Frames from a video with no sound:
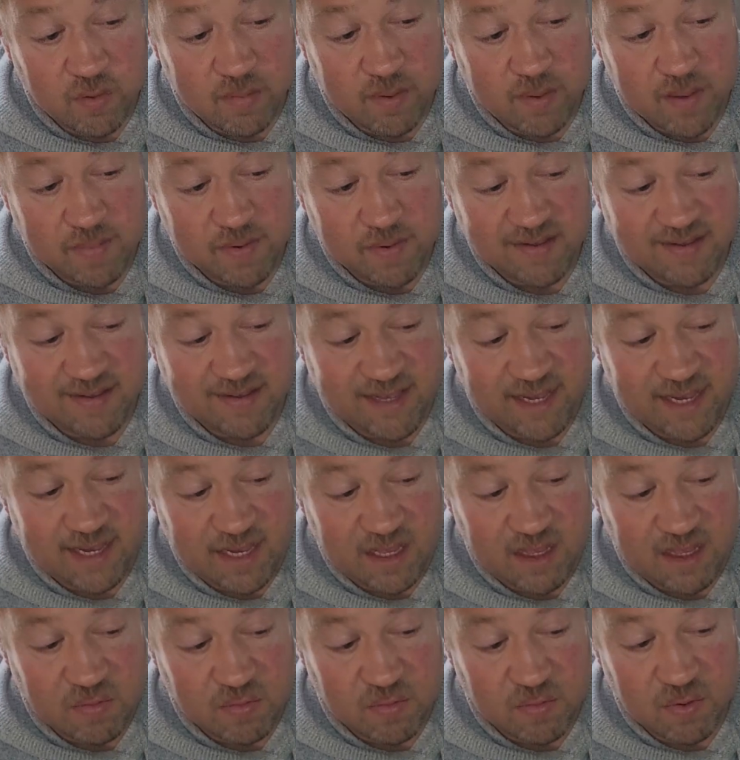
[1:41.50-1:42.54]
be able to see
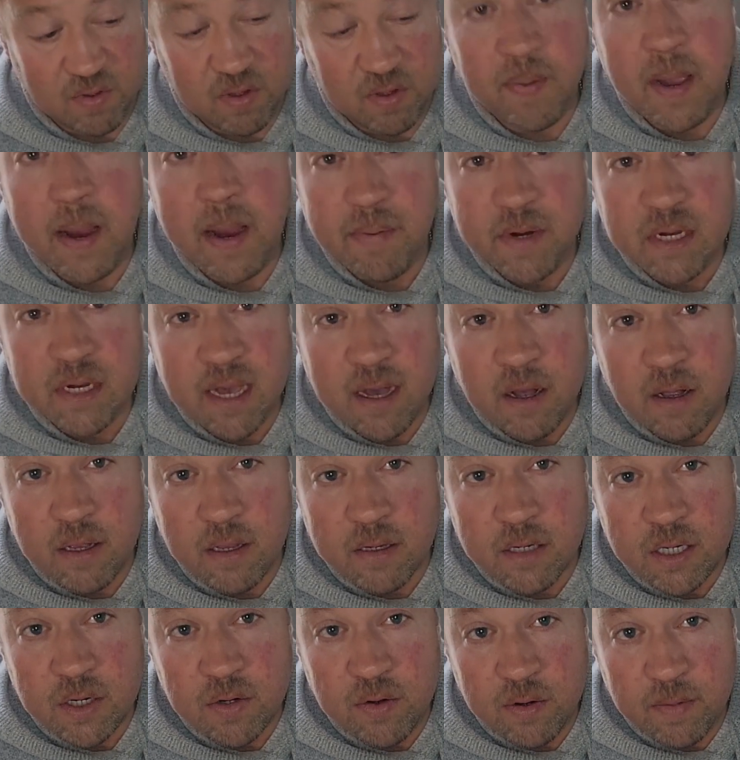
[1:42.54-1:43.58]
through the paper towel
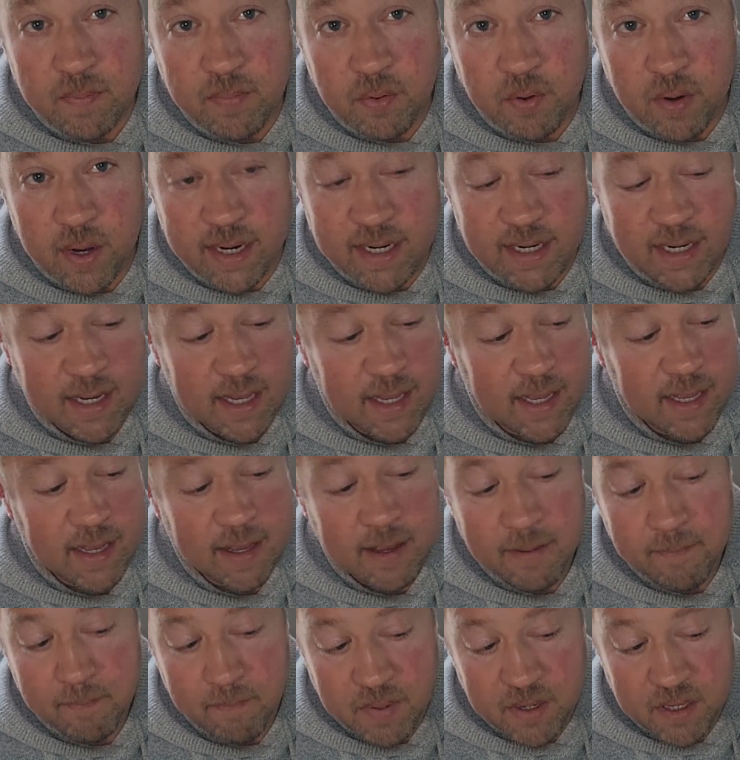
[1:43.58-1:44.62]
to a point,
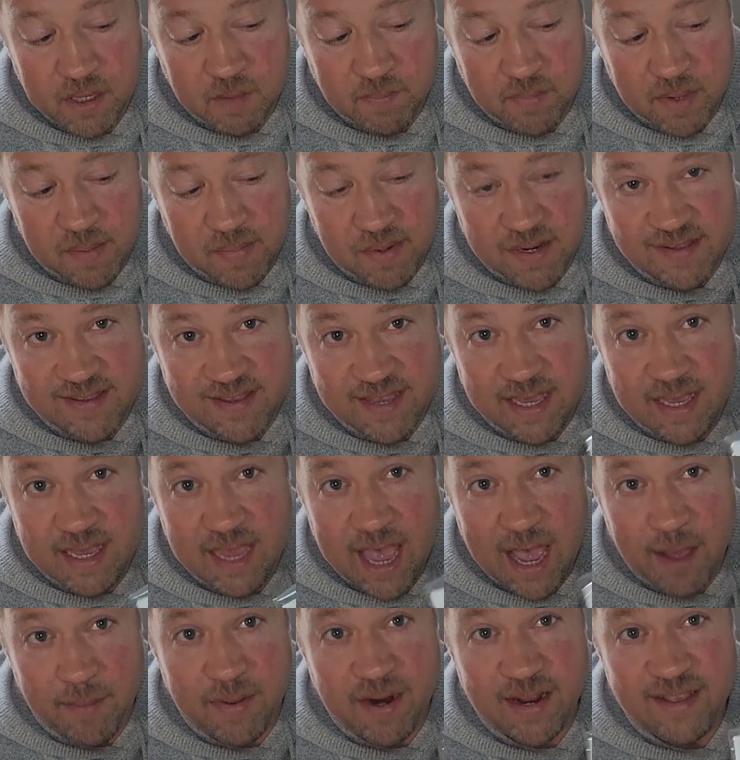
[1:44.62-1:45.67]
but you'll be able to see
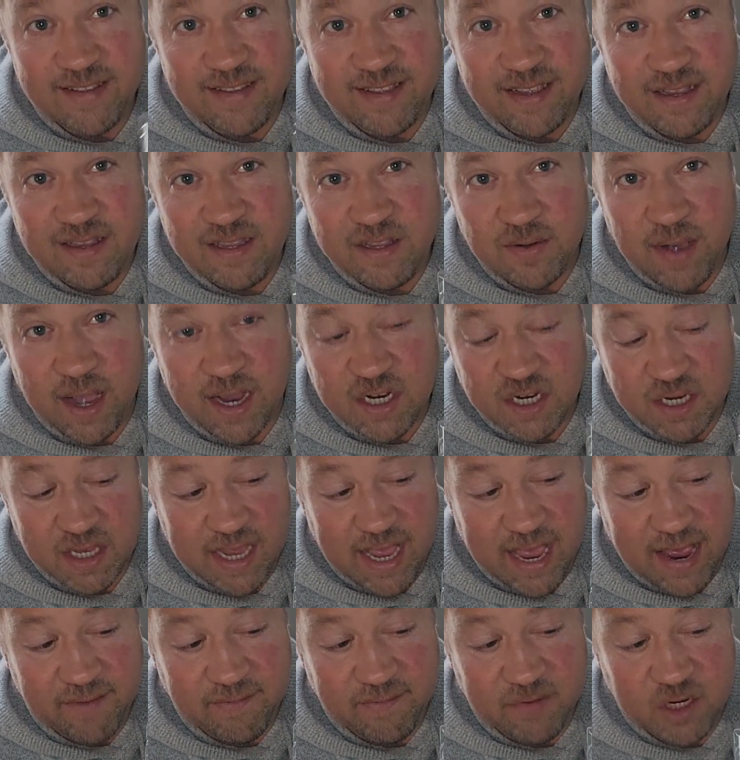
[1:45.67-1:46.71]
how many seeds you actually
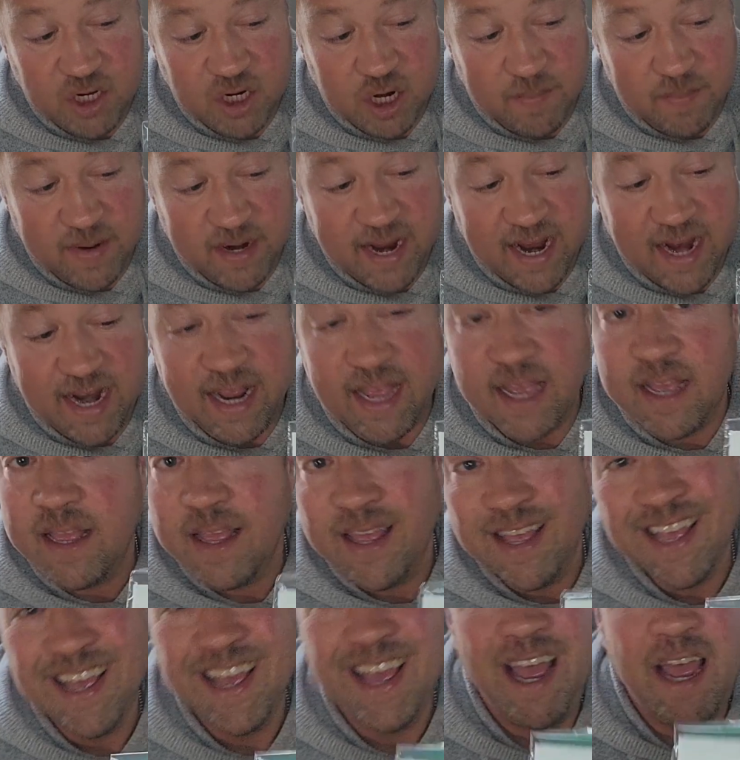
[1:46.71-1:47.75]
have germinating.
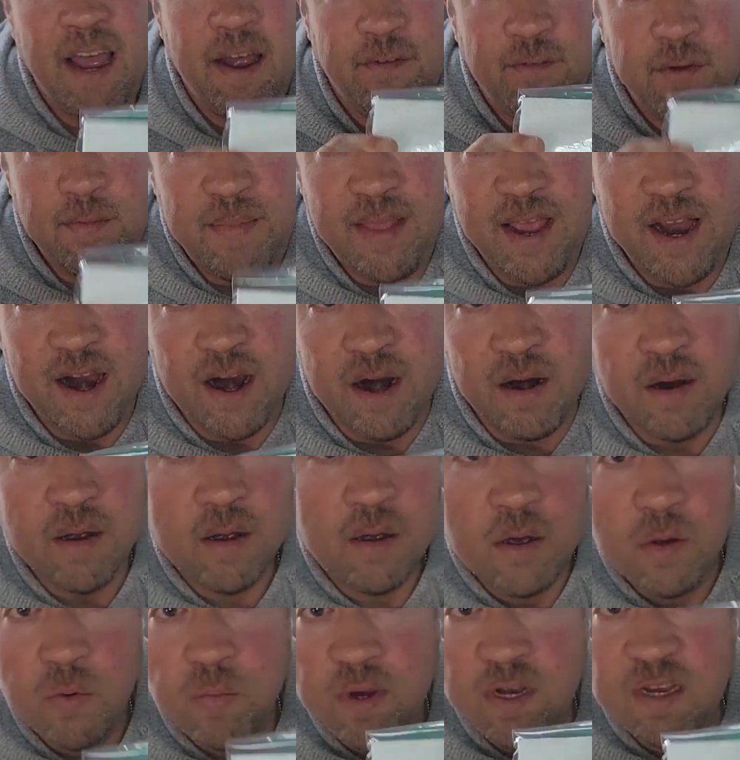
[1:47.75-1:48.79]
From there,
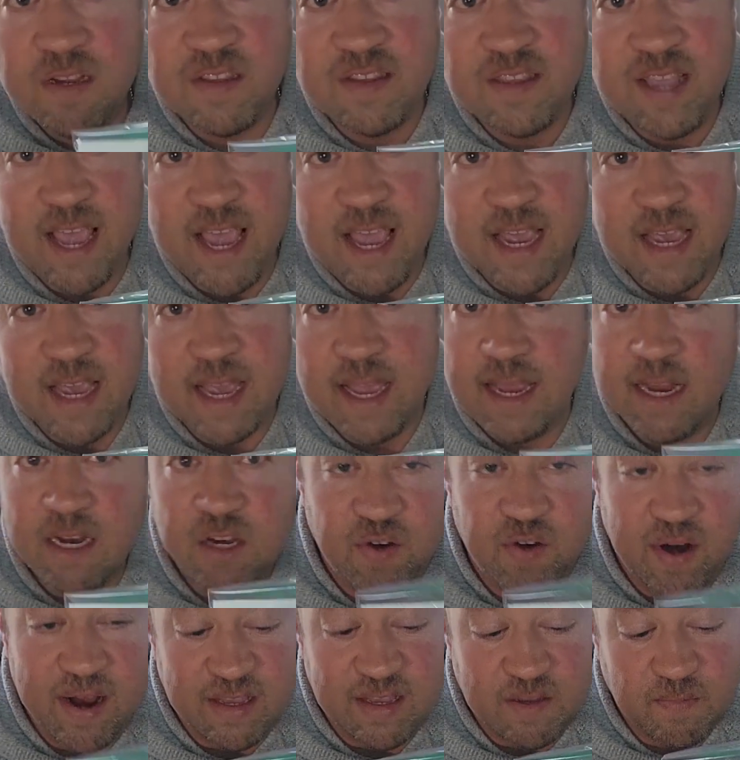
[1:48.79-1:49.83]
we just take and
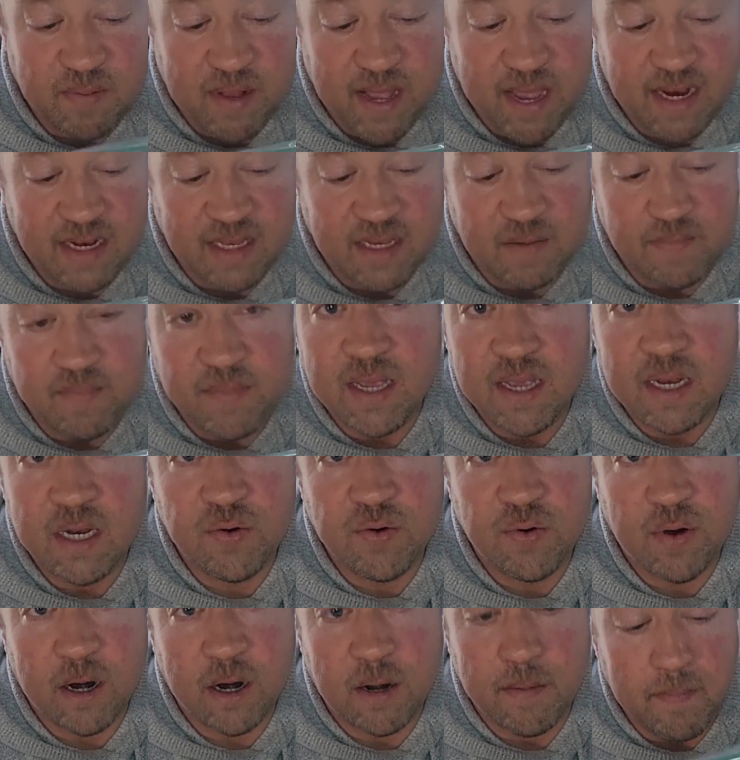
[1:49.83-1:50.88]
transplant them into
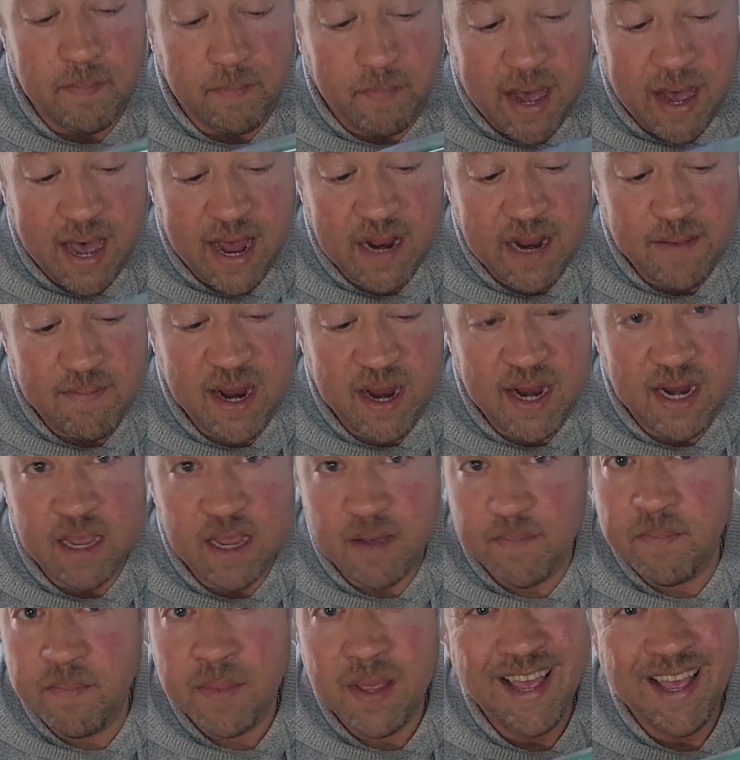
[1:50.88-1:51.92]
our potting
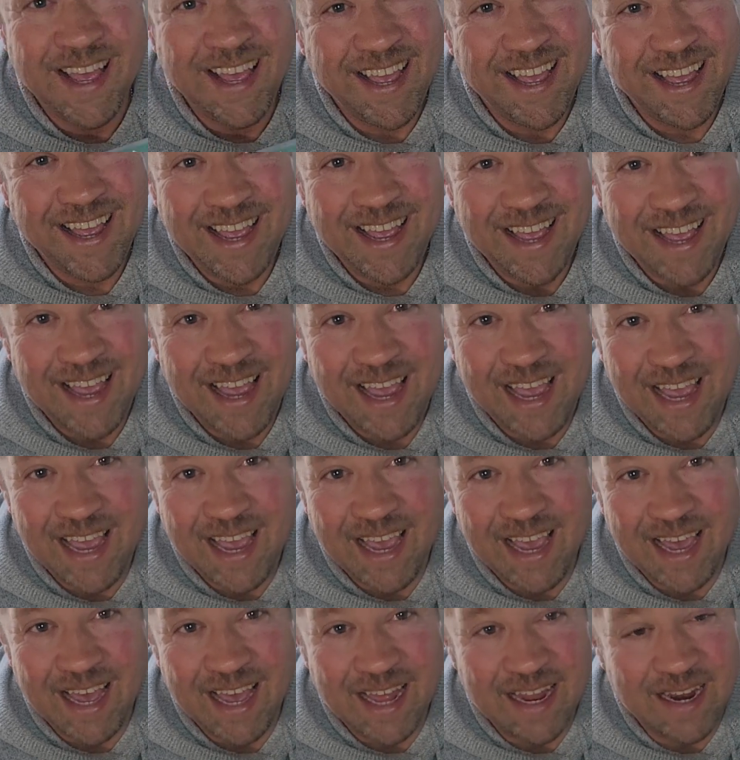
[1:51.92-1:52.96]
medium
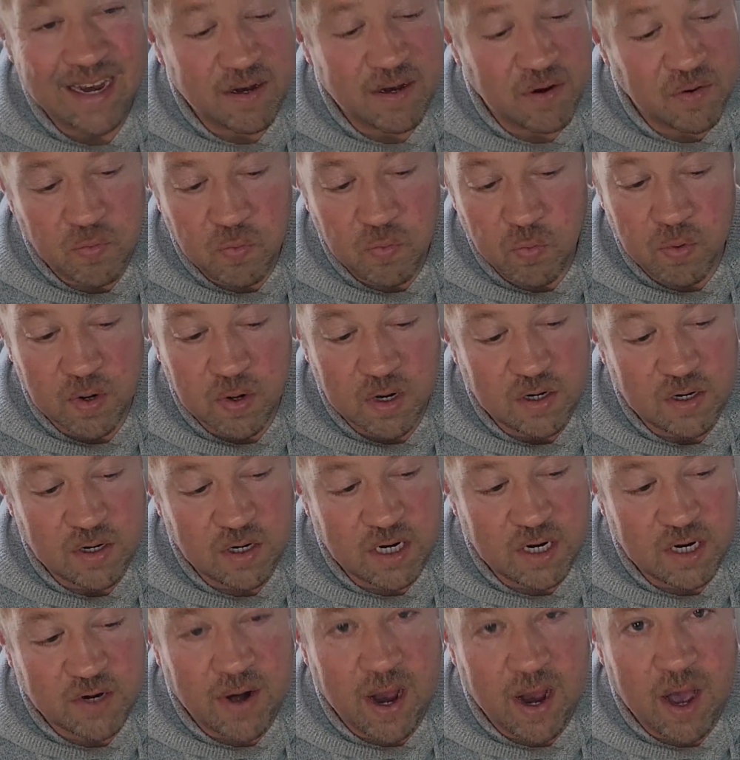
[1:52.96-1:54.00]
and we're good
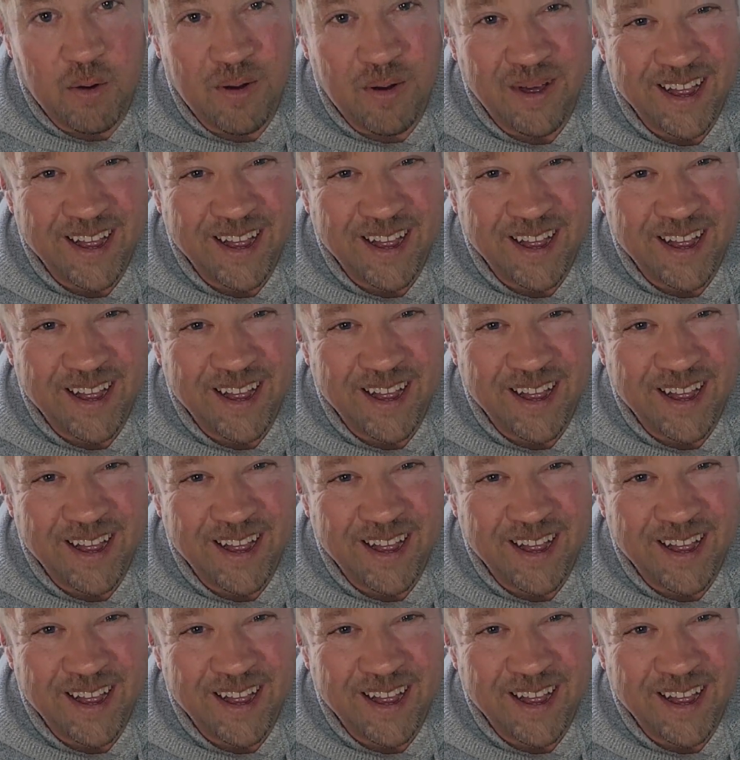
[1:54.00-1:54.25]
to grow.